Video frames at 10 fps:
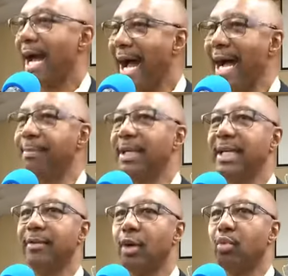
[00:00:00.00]
I
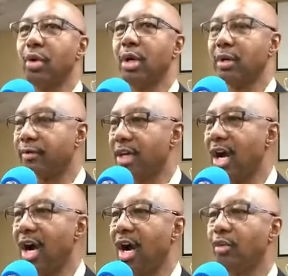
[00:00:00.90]
believe the word of
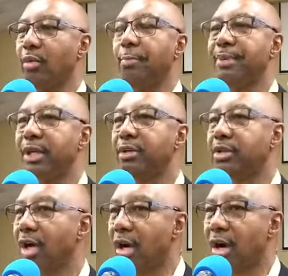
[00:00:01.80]
God will pierce
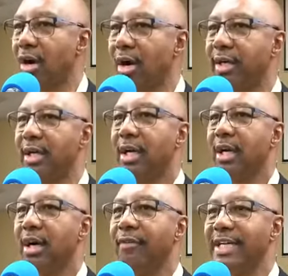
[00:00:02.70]
the heart
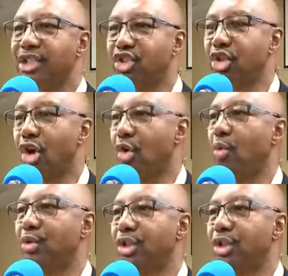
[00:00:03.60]
of a soul,